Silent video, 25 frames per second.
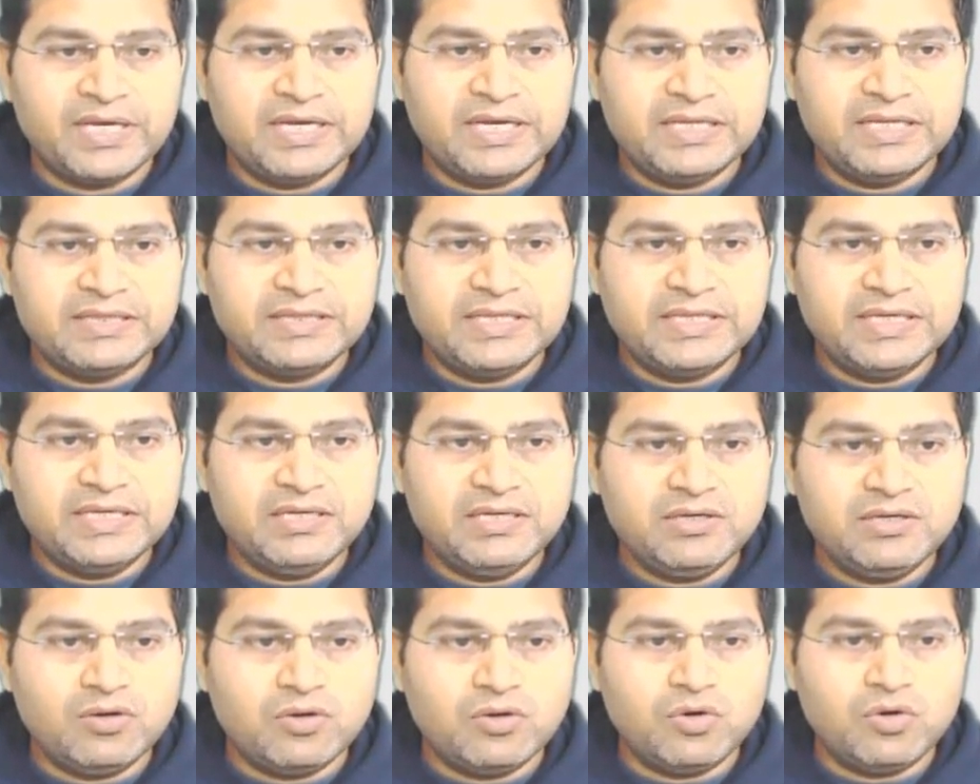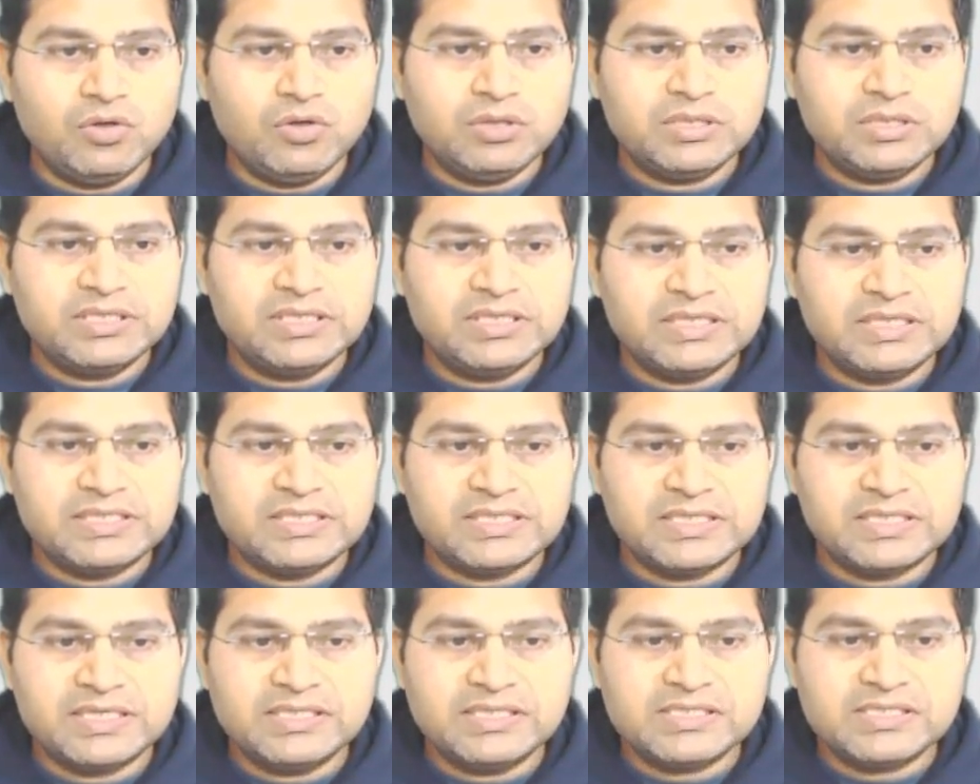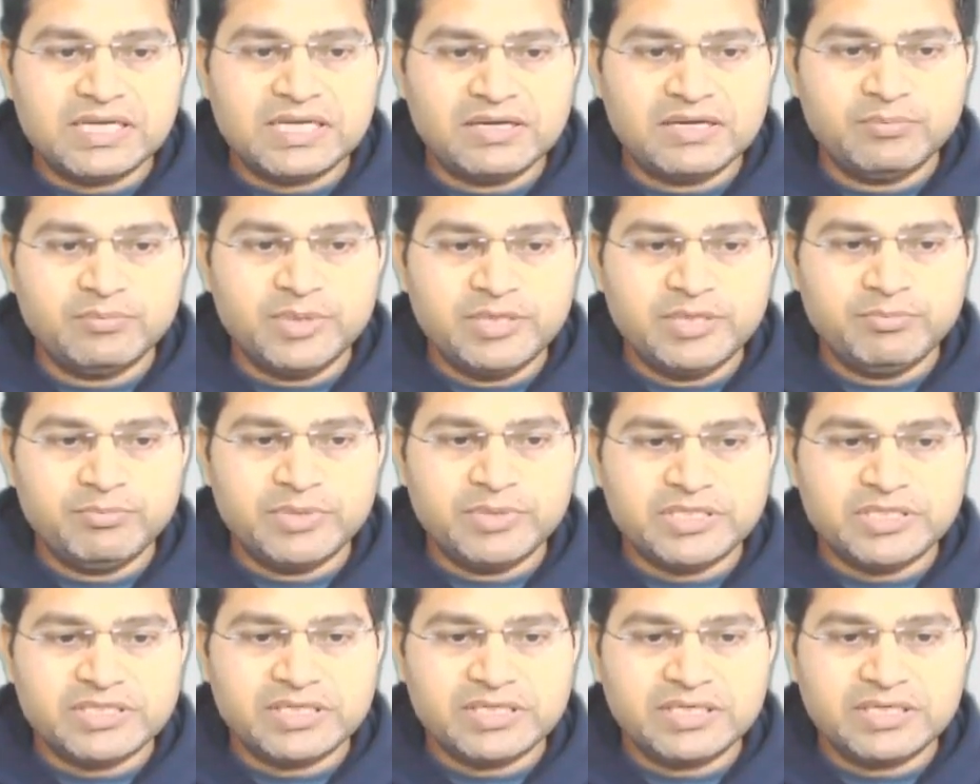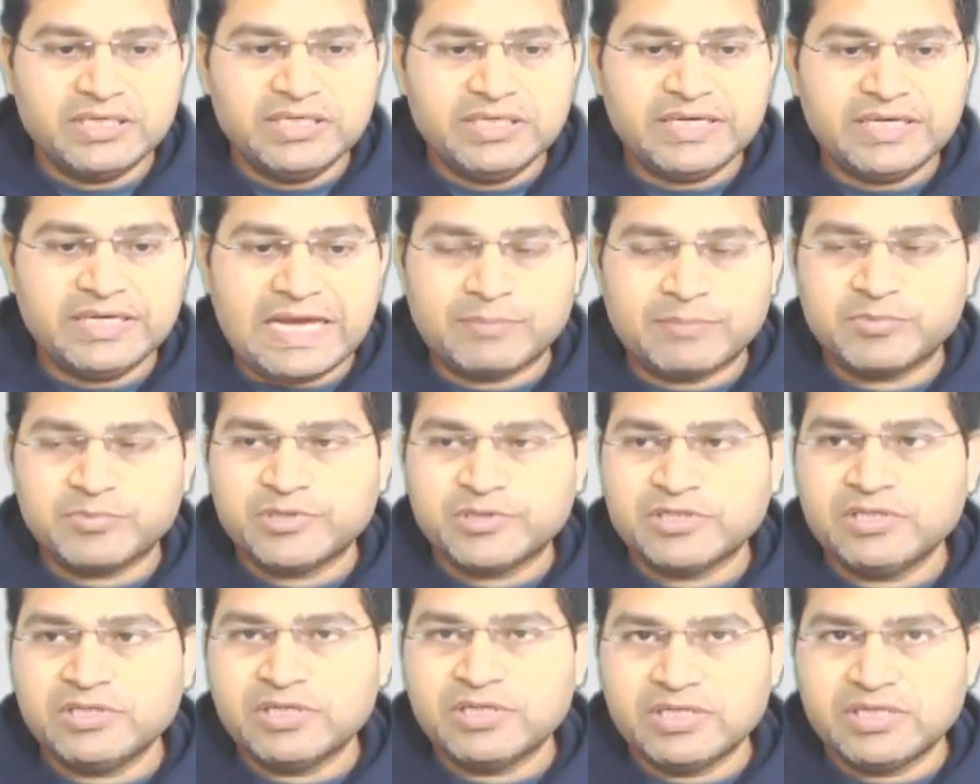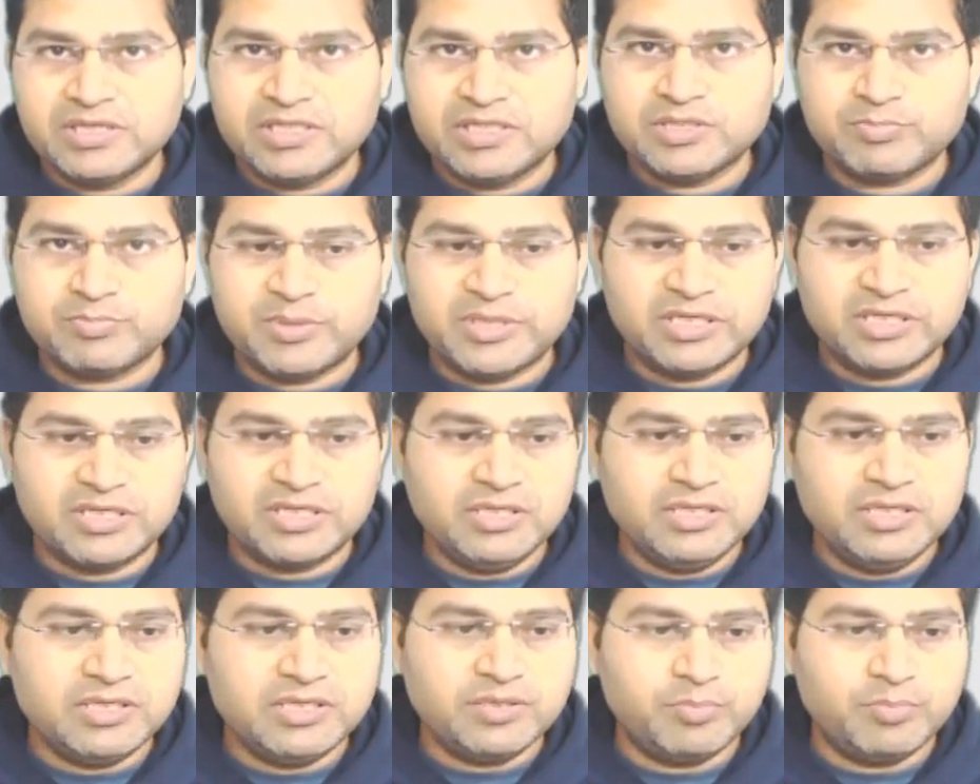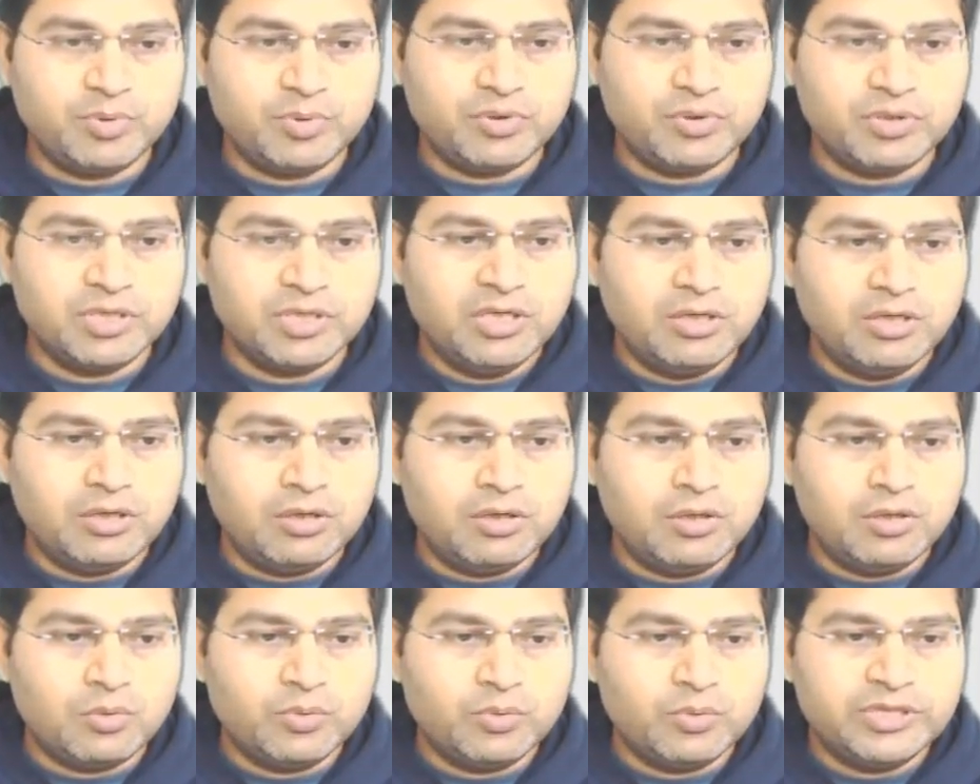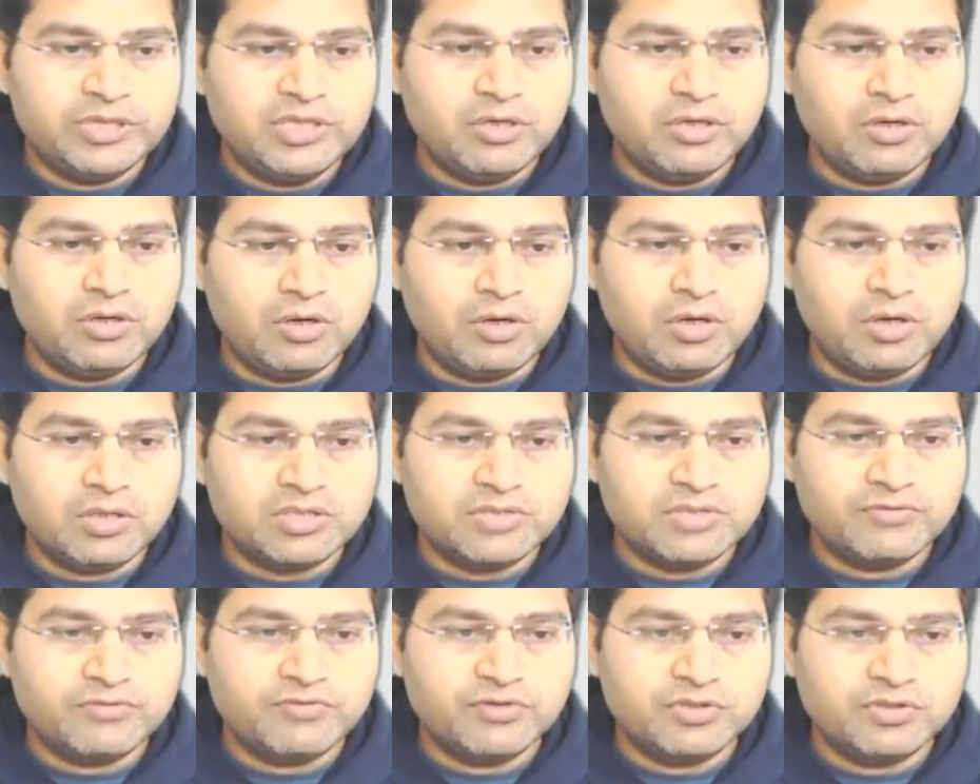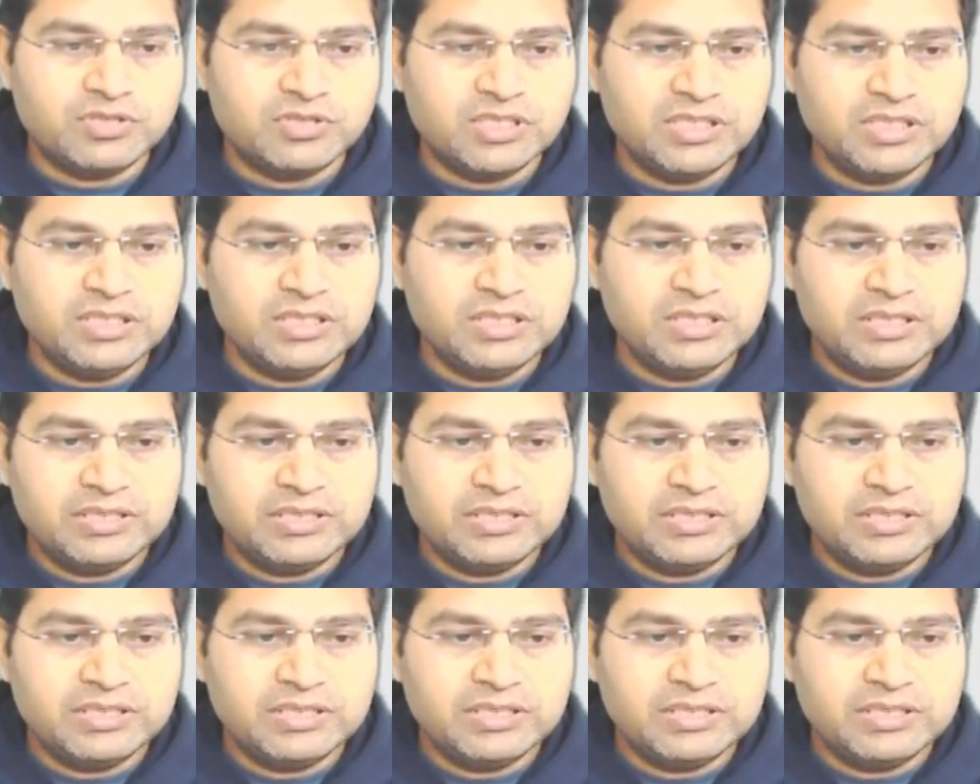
and then all the details have been basically captured in this particular report along with the logs if you see